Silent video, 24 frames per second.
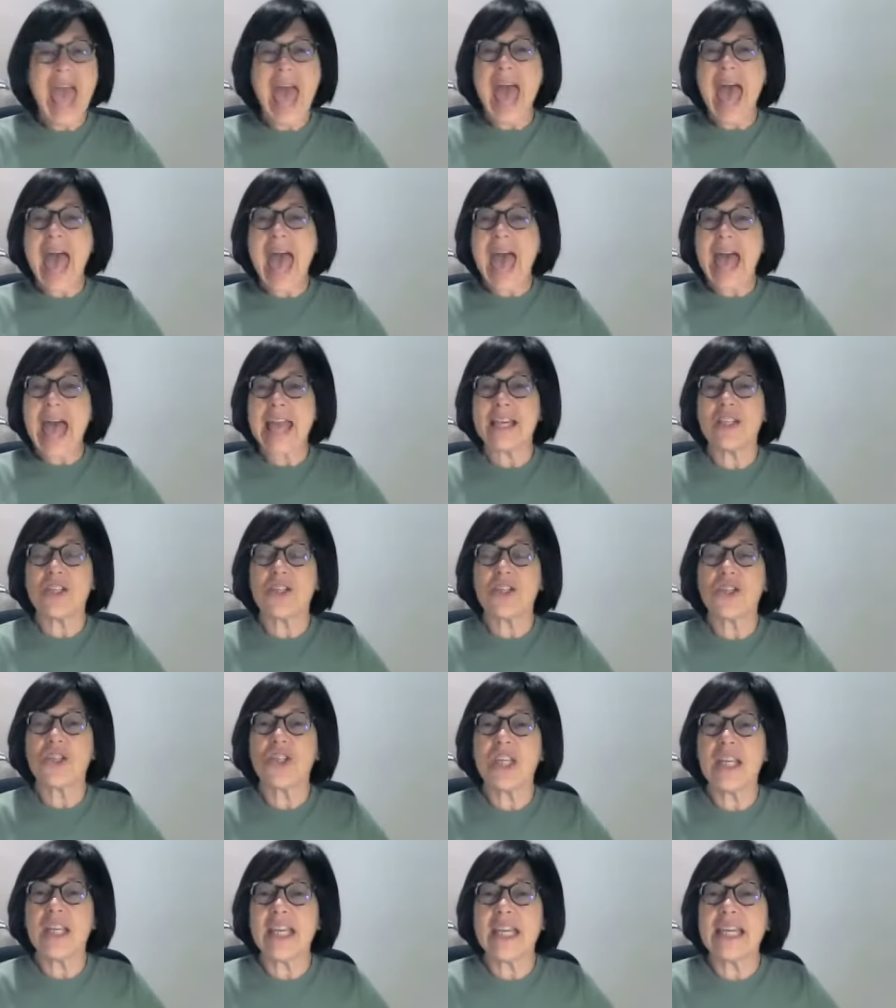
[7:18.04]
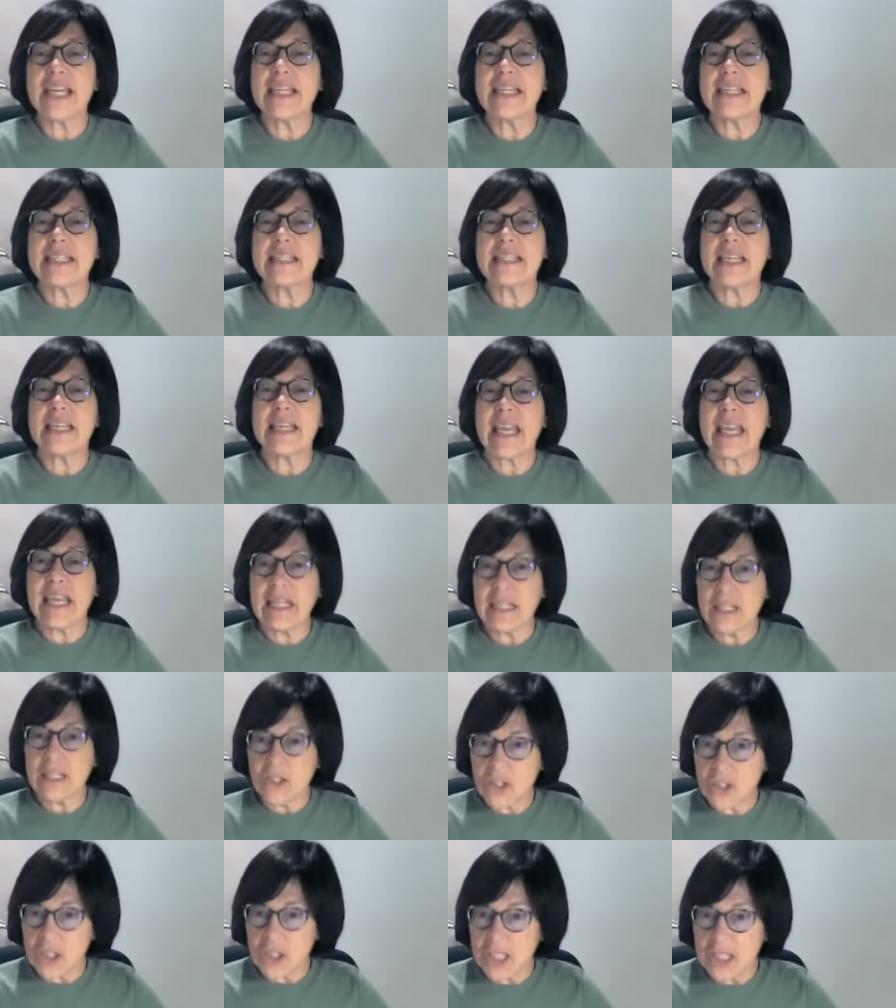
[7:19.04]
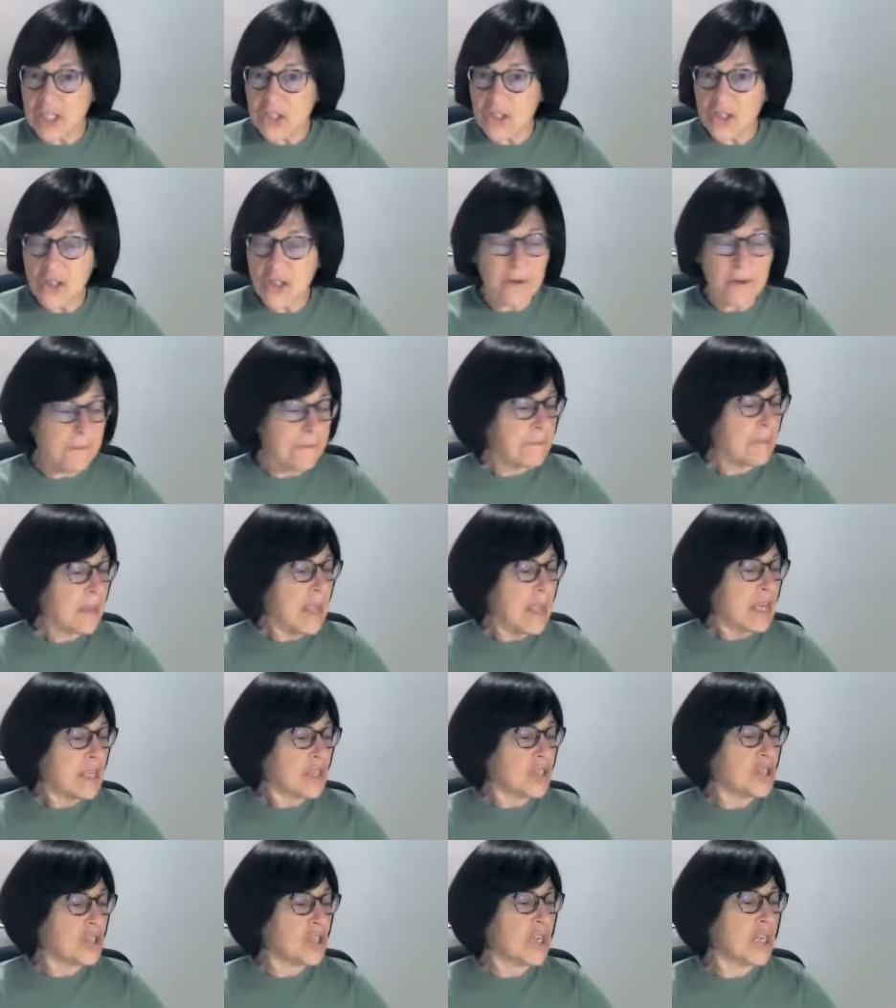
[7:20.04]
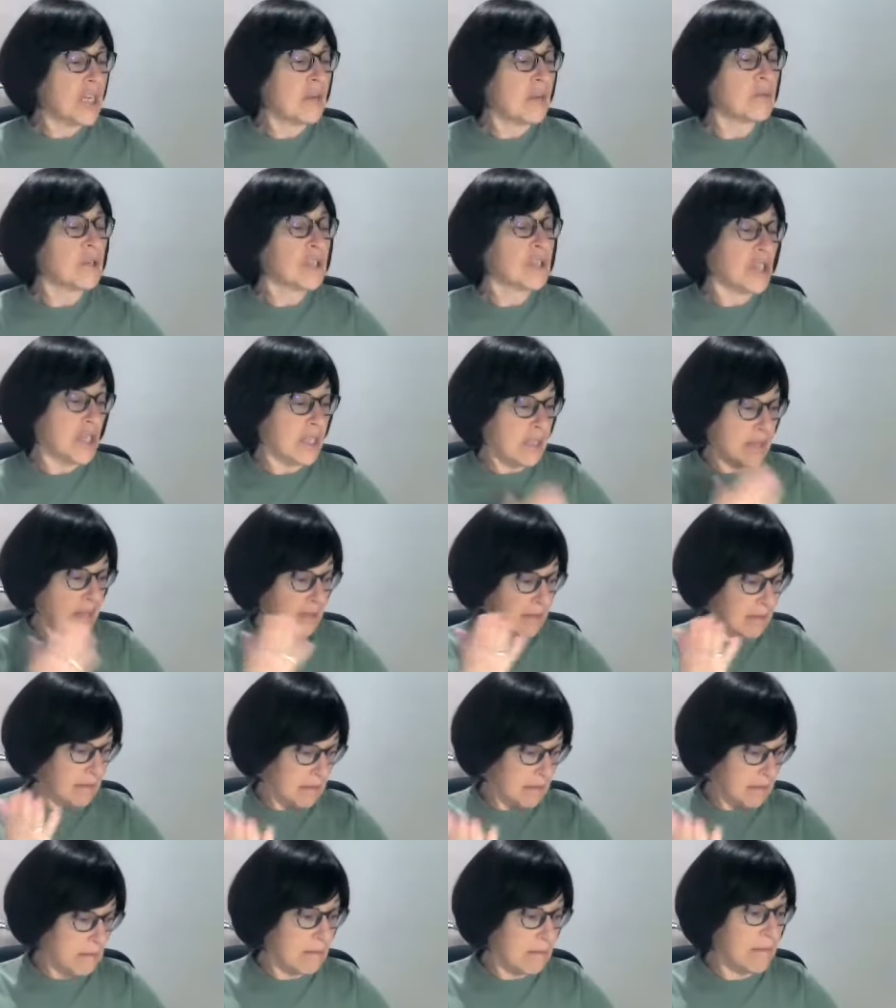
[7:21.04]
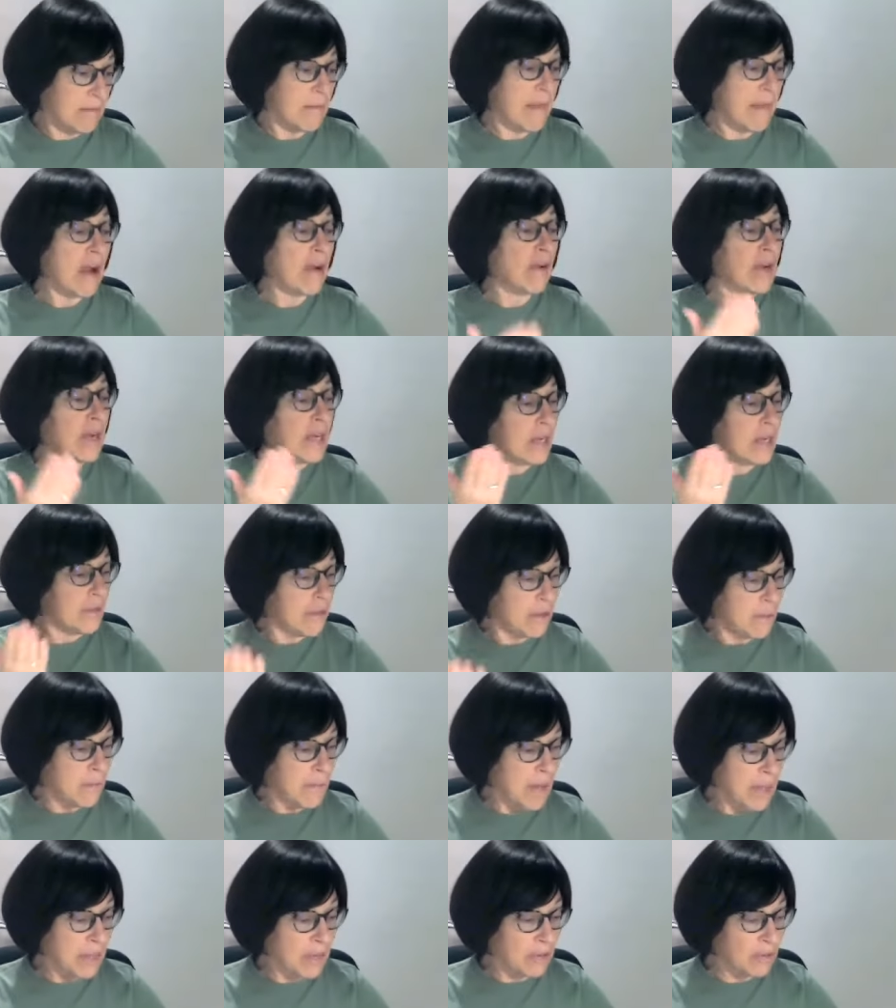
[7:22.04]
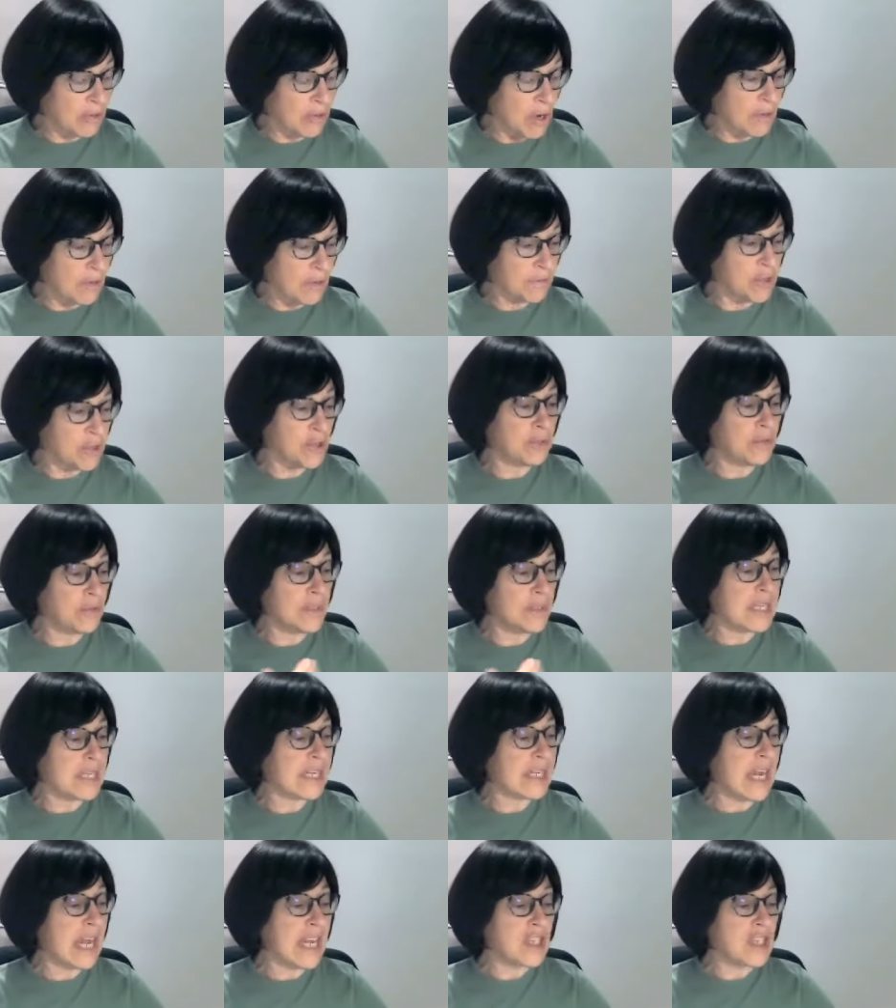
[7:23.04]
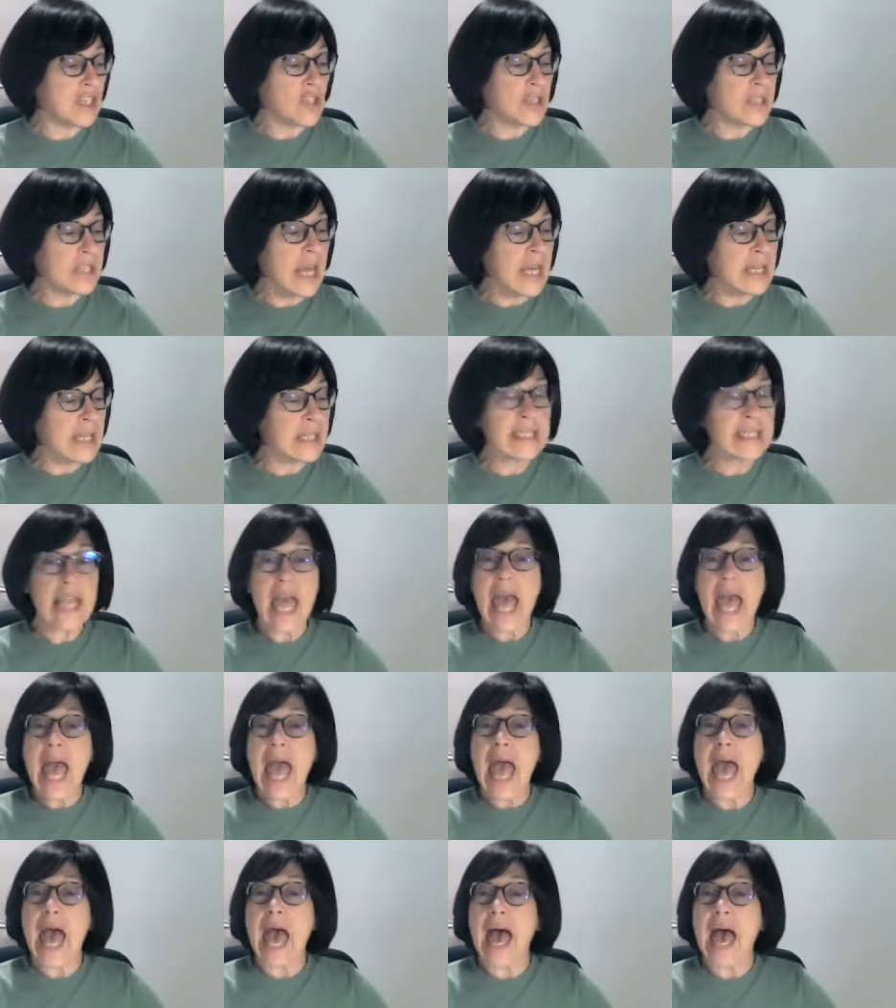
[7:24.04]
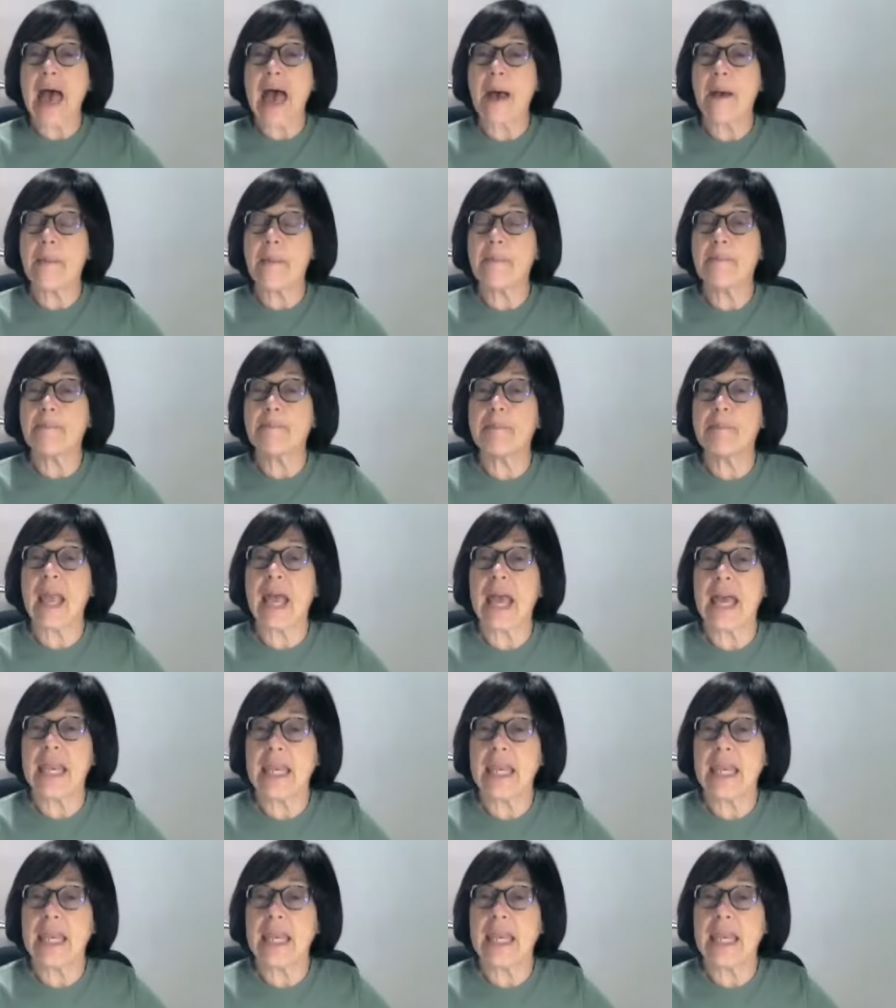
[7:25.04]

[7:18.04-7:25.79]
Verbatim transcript: and she is an english teacher she well she's married the mother of two teenage sons um,